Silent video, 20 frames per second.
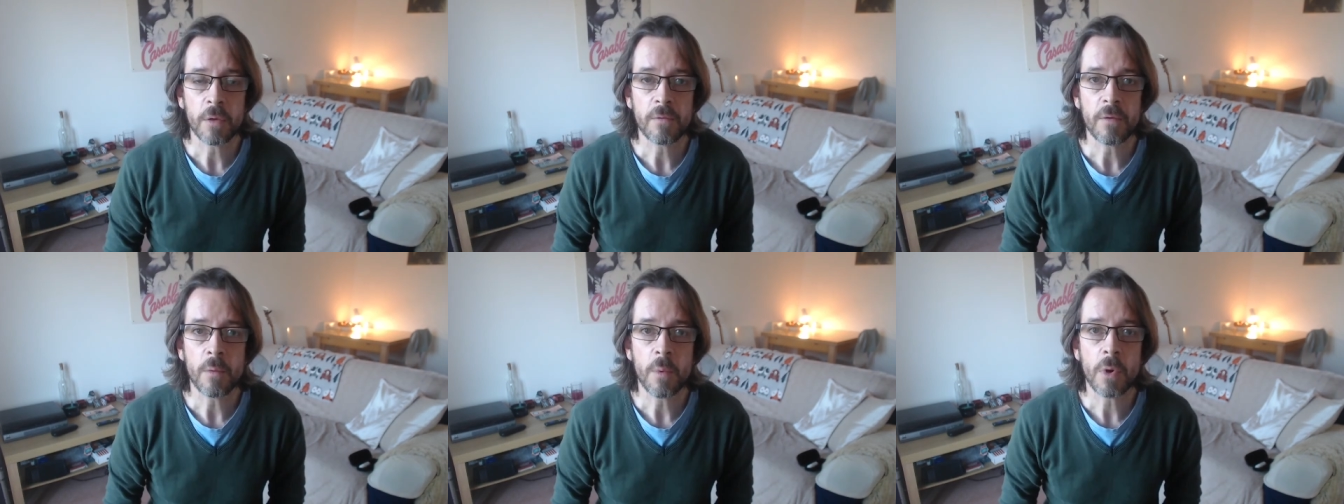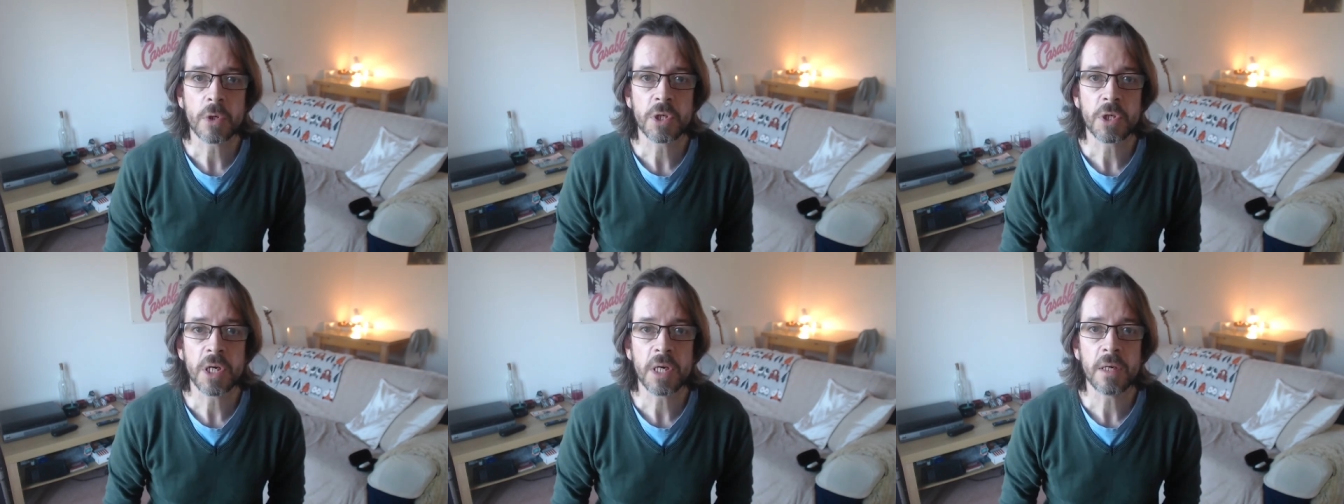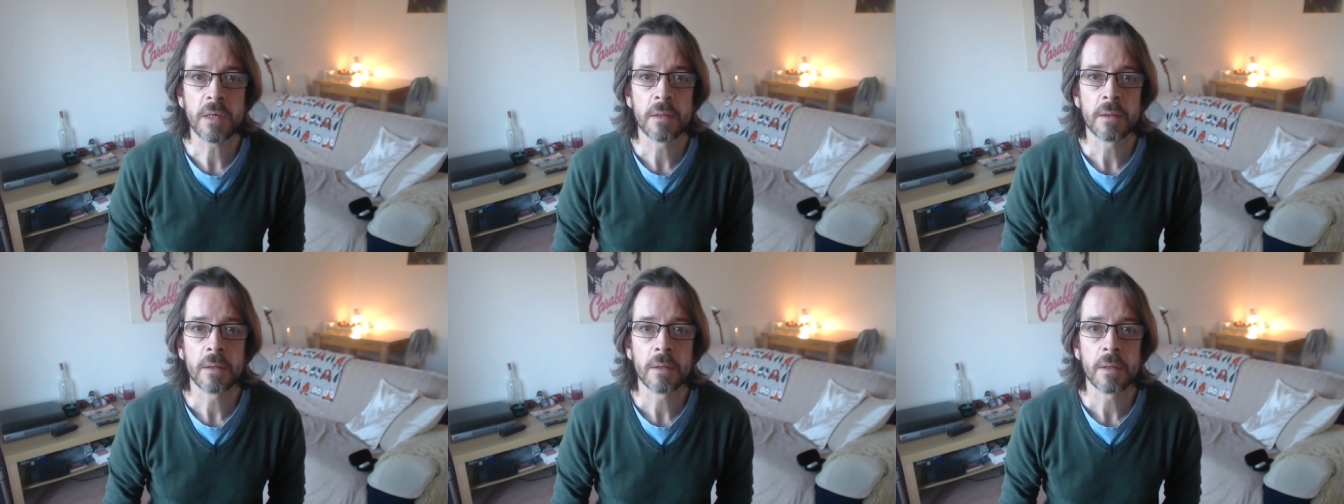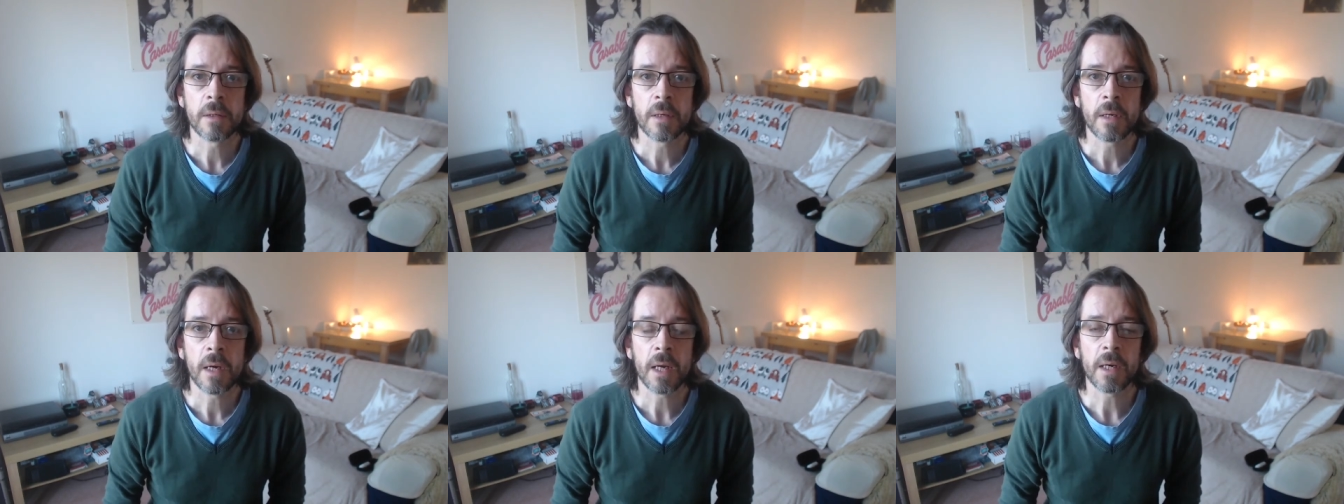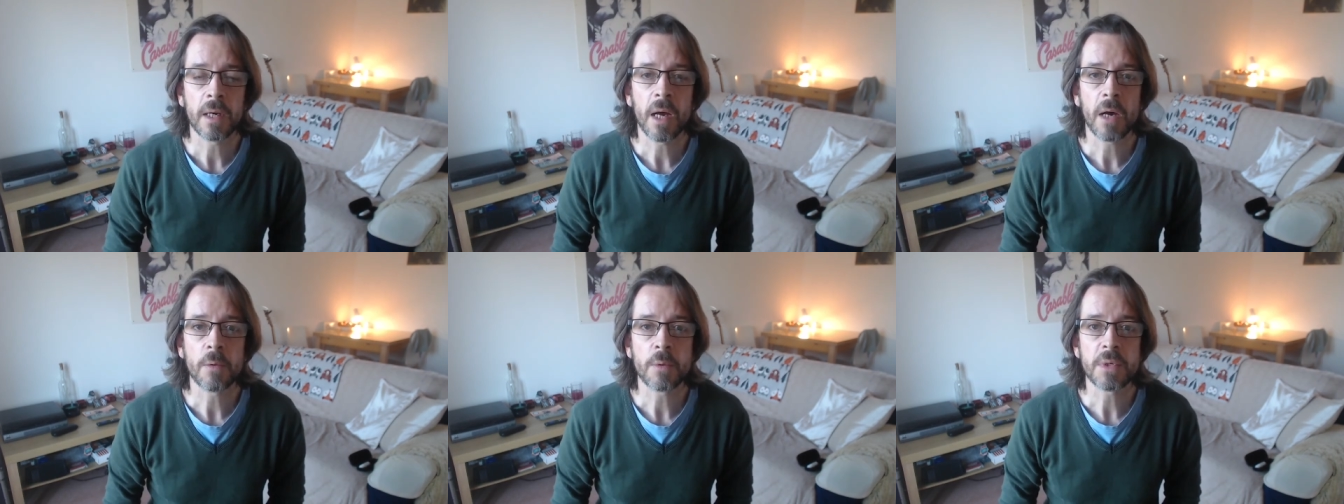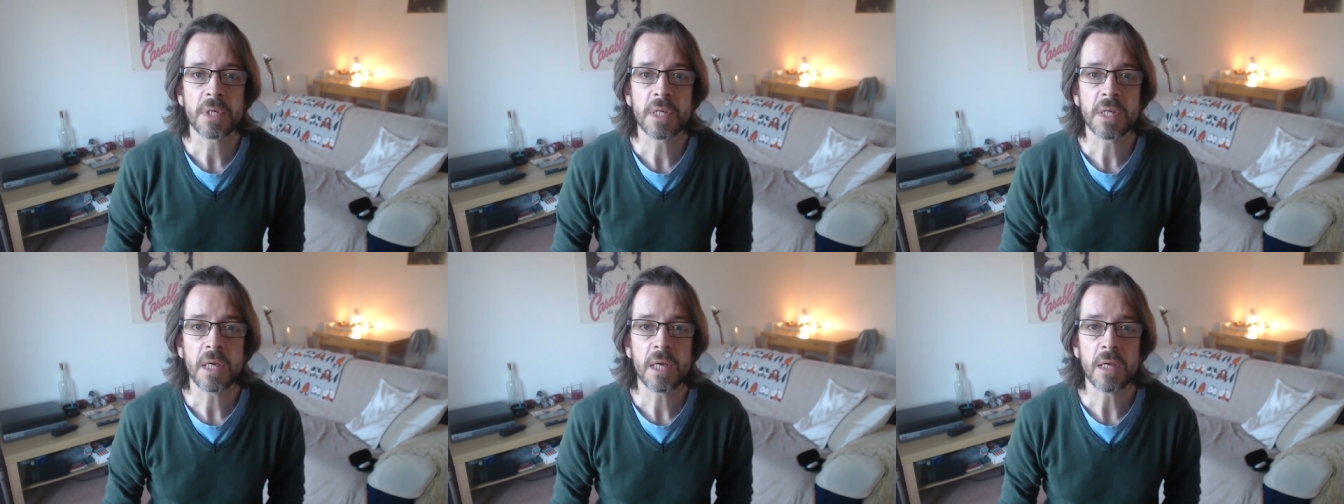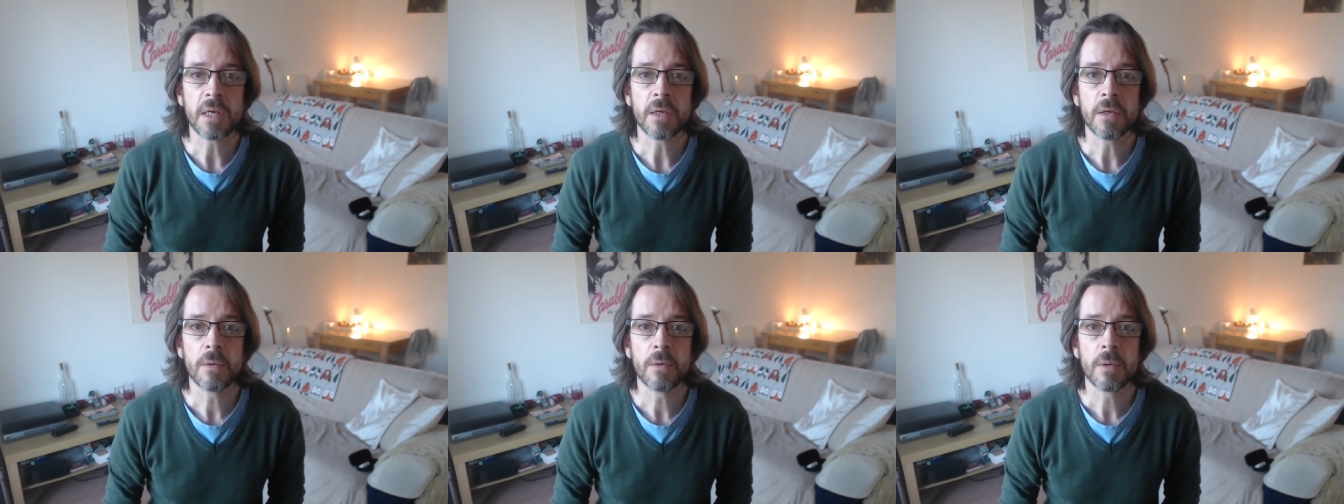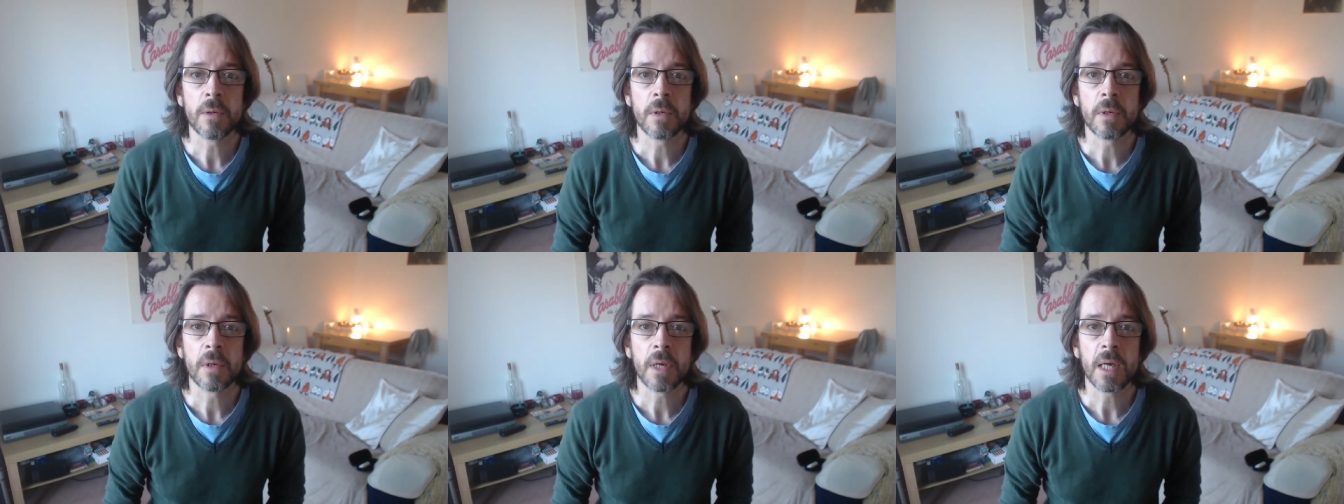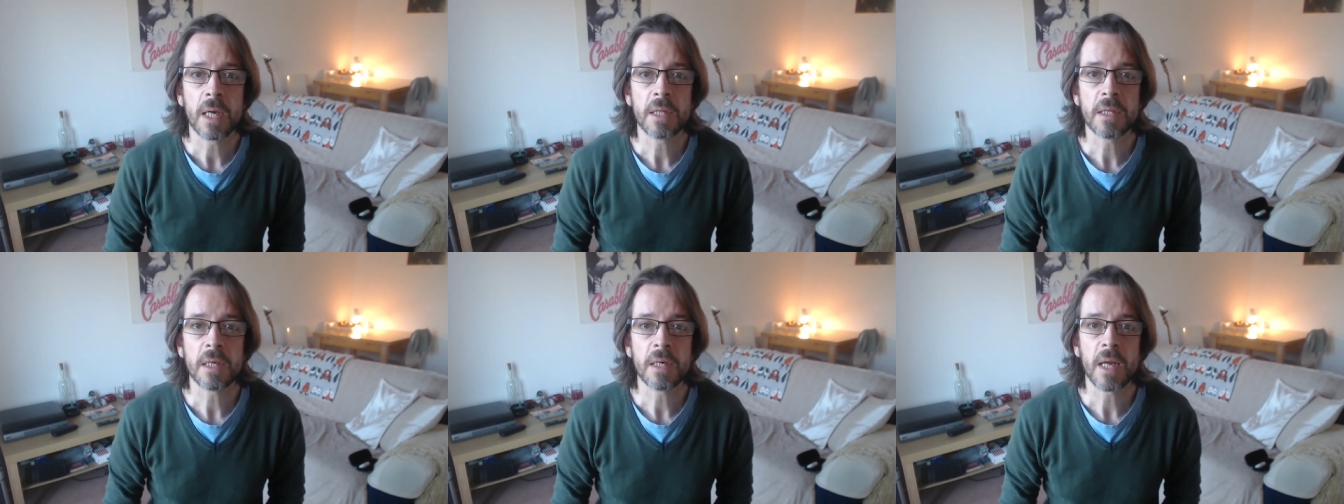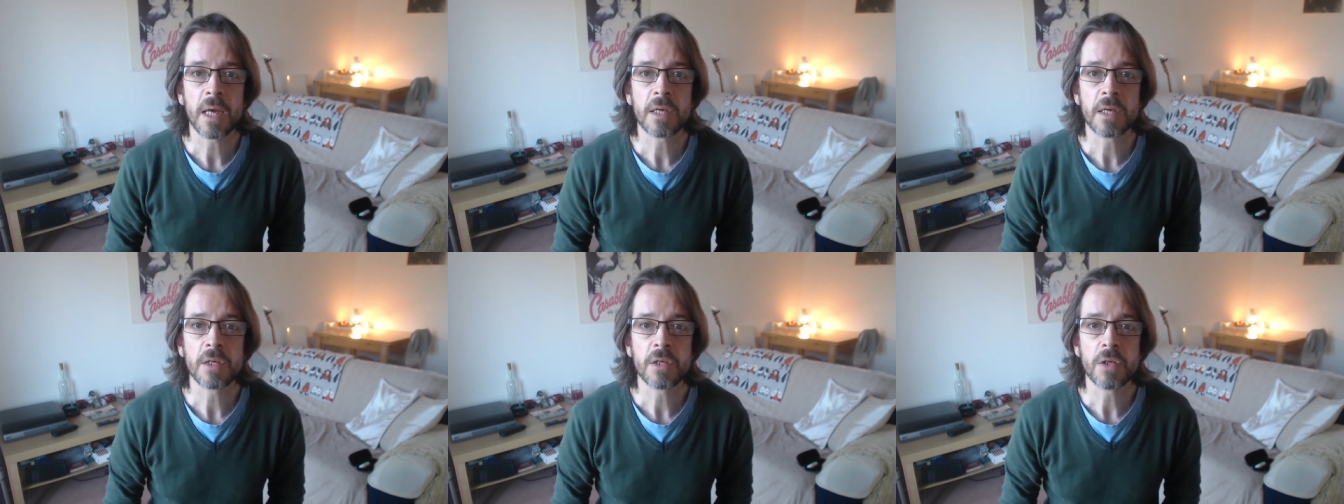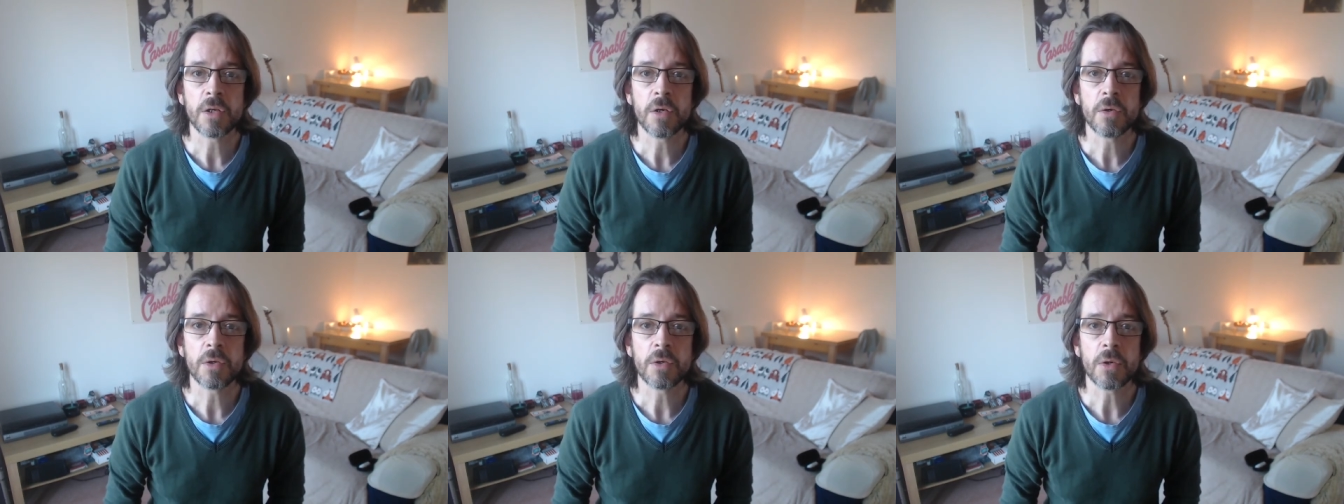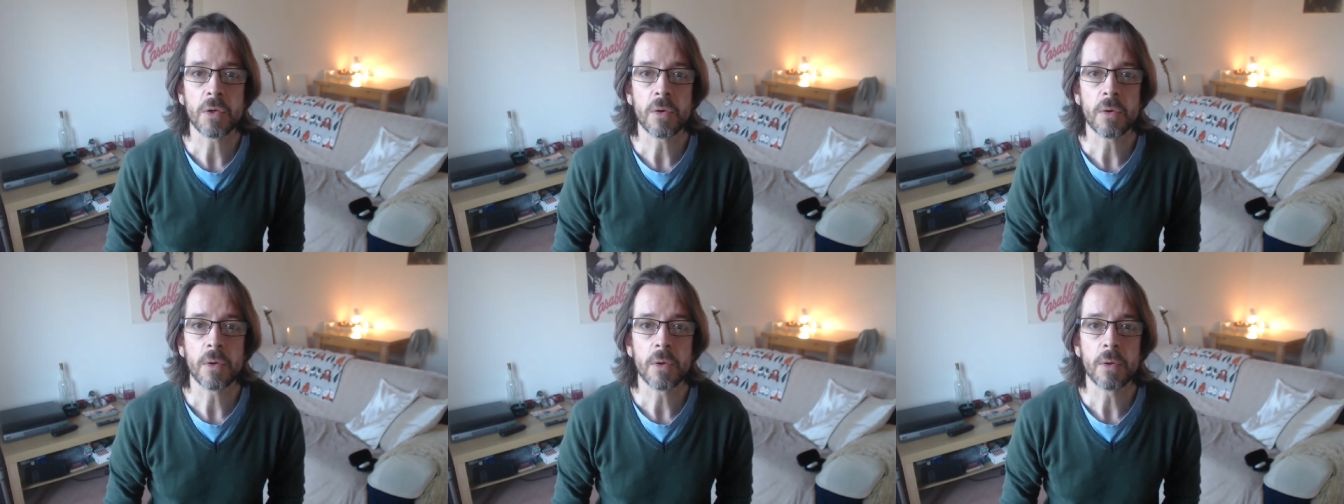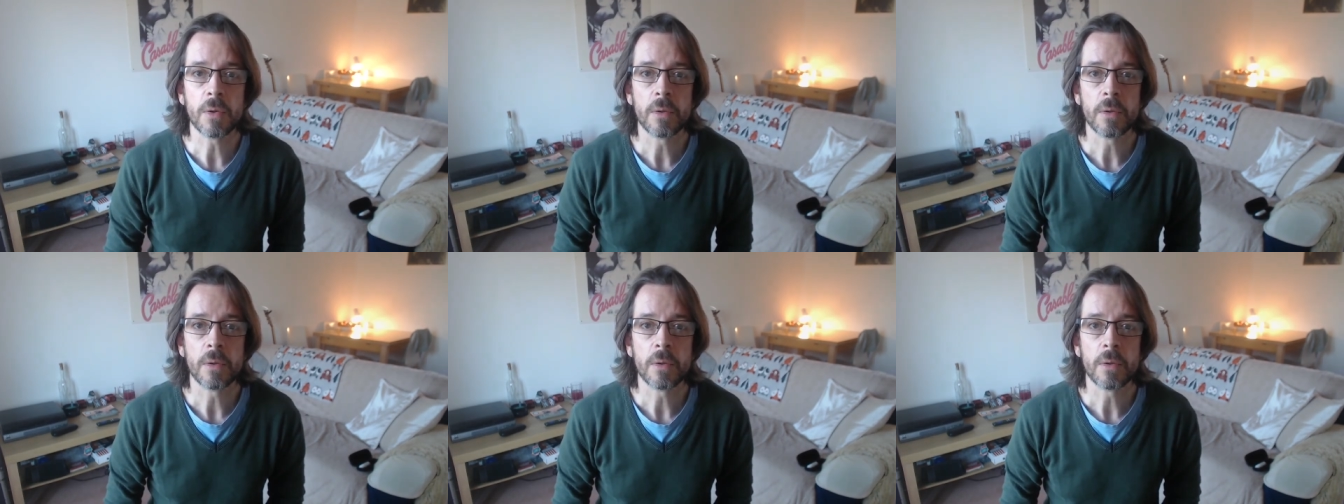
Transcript: watching, and I will see you in the next tutorial.